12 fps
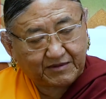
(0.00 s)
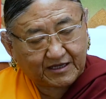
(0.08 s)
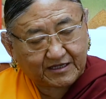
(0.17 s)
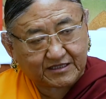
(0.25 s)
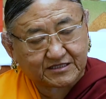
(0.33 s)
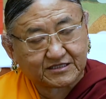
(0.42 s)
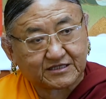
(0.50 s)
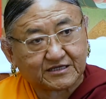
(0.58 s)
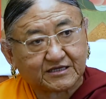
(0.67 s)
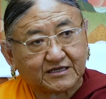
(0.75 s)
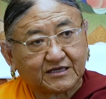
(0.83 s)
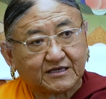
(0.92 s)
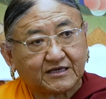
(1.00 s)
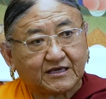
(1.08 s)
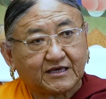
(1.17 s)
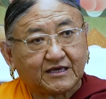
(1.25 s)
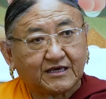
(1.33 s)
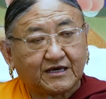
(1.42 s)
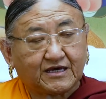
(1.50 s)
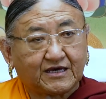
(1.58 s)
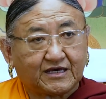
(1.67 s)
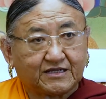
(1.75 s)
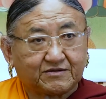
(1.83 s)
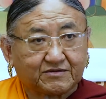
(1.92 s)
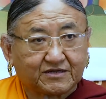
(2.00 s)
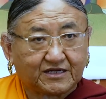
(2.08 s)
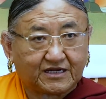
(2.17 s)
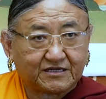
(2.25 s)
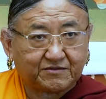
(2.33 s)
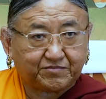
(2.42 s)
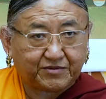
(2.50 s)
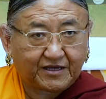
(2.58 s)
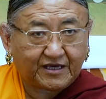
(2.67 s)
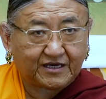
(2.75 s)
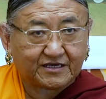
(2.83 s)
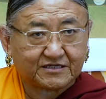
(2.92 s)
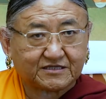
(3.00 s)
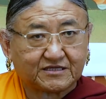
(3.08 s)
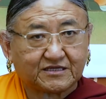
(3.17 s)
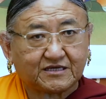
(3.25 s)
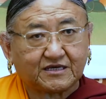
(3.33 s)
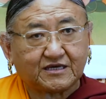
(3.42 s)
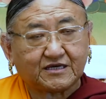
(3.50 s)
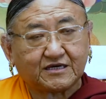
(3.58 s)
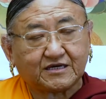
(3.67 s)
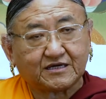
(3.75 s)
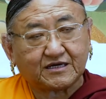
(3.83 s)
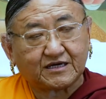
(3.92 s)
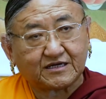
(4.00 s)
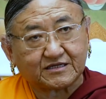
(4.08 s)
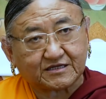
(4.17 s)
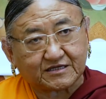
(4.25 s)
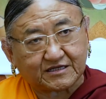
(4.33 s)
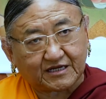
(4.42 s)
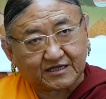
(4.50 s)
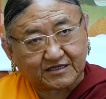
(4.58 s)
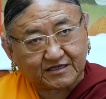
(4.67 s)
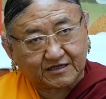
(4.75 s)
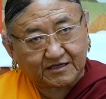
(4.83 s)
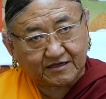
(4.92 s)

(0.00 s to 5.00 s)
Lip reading: merits and great prayers and great